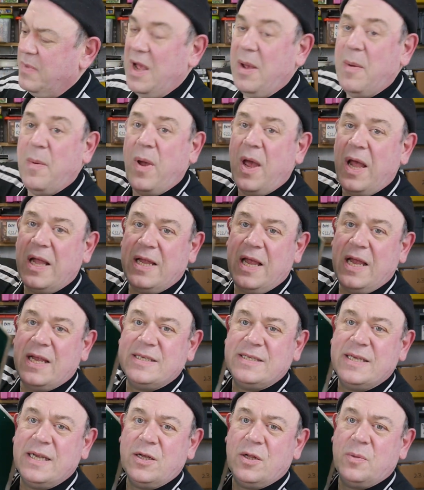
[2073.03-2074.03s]
A, a, a
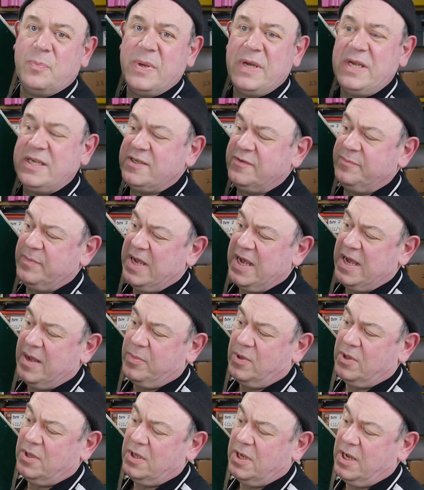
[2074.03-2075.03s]
single piece of
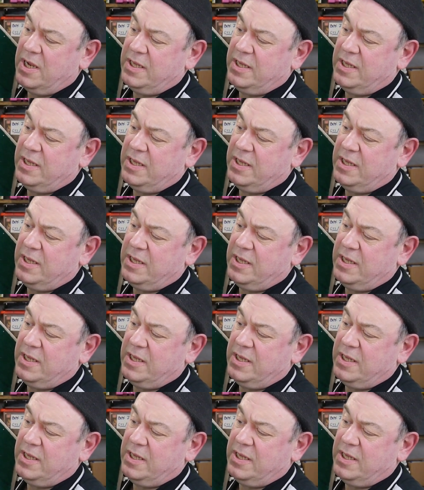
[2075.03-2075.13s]
marble